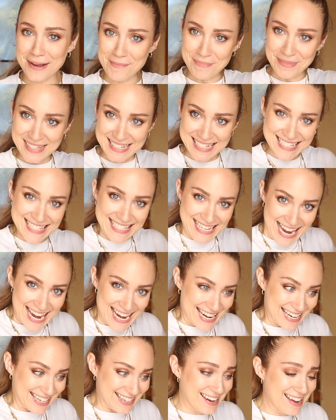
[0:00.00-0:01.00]
up the
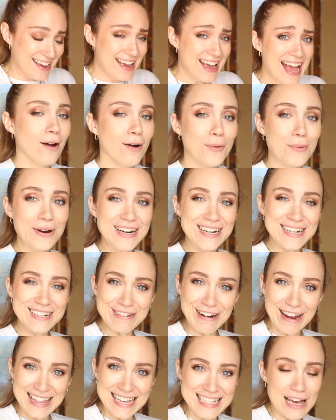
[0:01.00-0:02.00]
stain. We're gonna
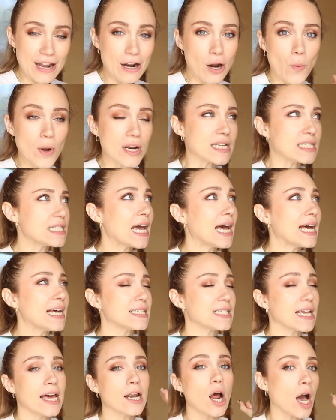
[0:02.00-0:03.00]
try this out. I wanna test.
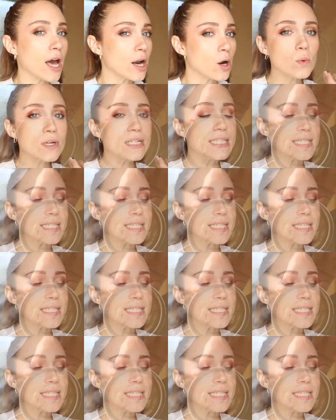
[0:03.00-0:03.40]
I, I don't wanna